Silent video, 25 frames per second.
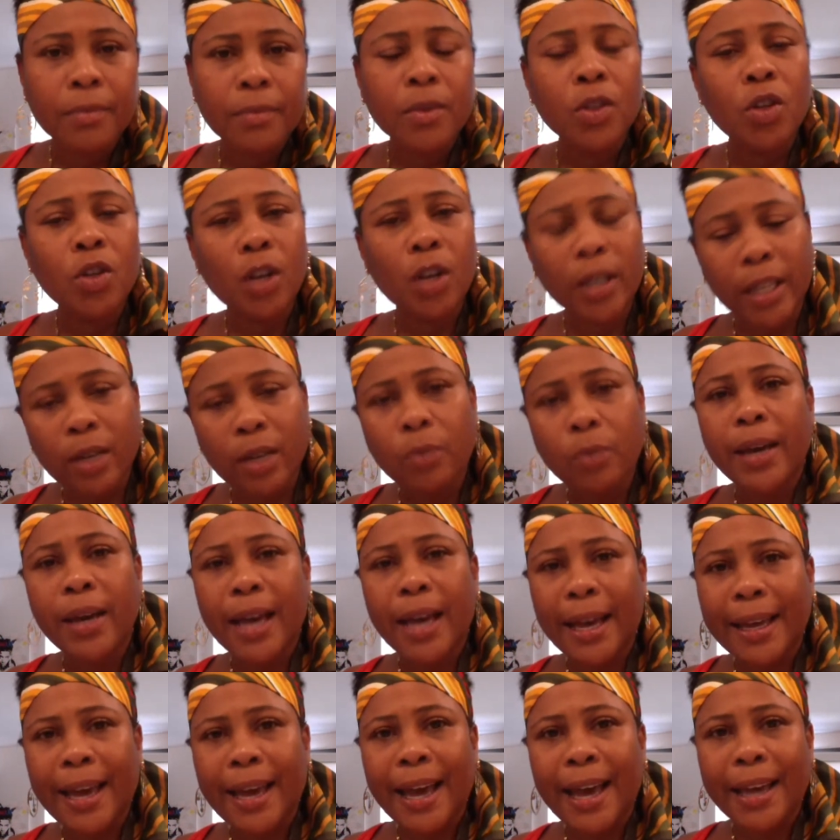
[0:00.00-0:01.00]
Y'all get where
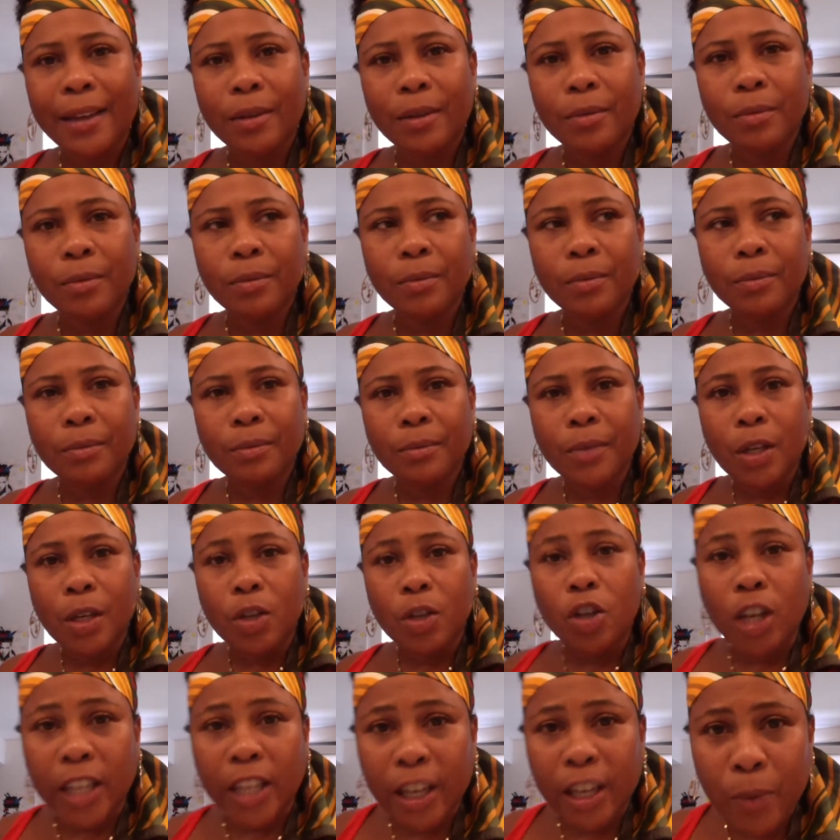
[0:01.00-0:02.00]
I got?
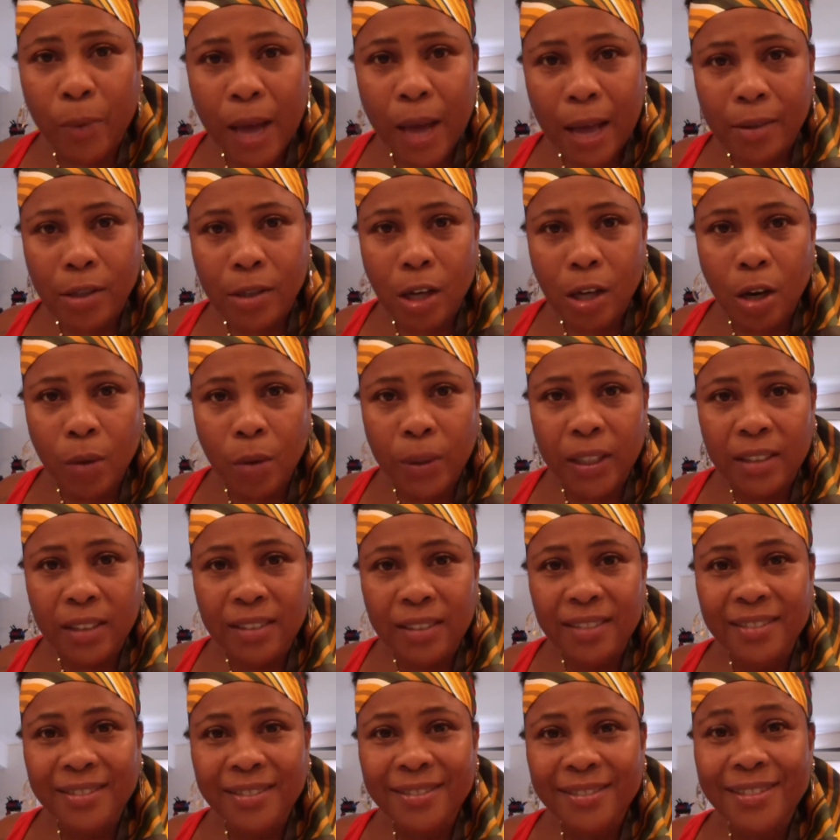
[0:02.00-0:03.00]
Y'all get where I was going?
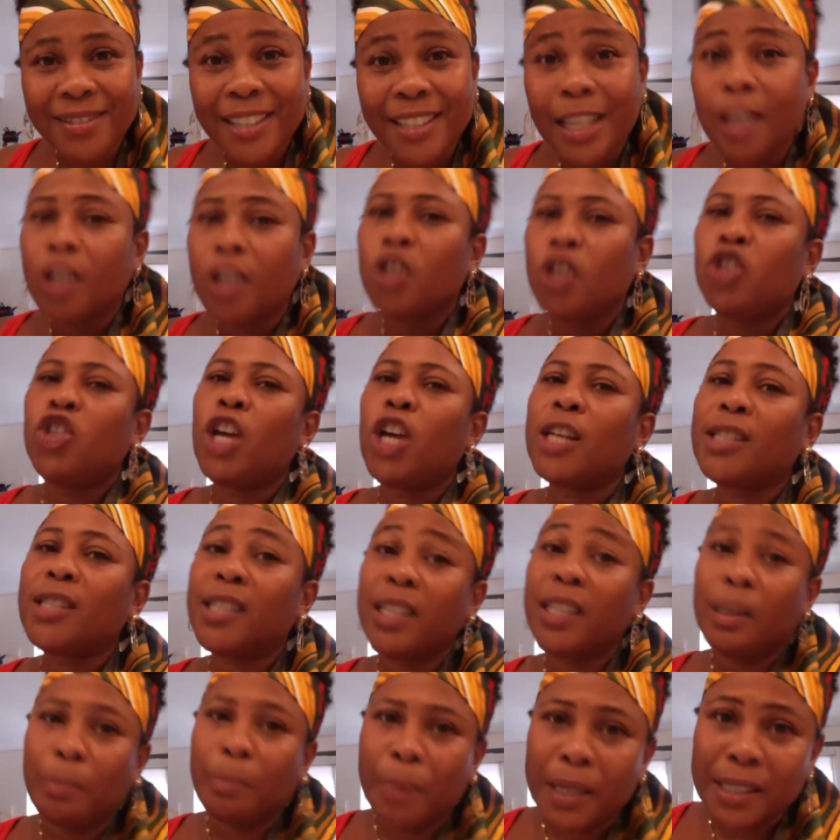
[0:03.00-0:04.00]
Y'all
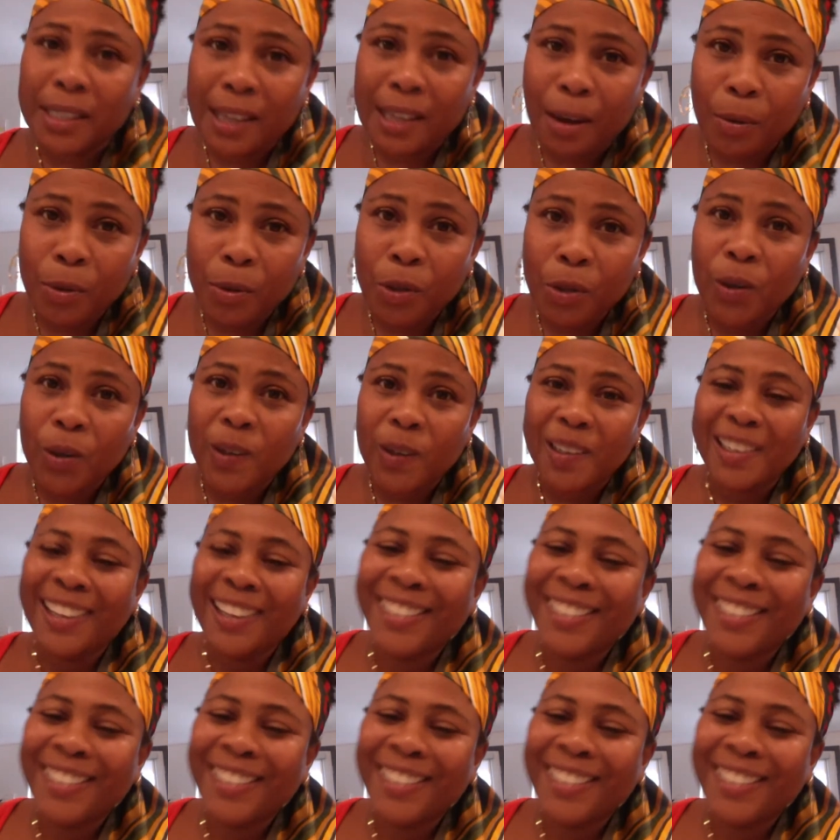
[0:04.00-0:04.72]
see the bus I was on?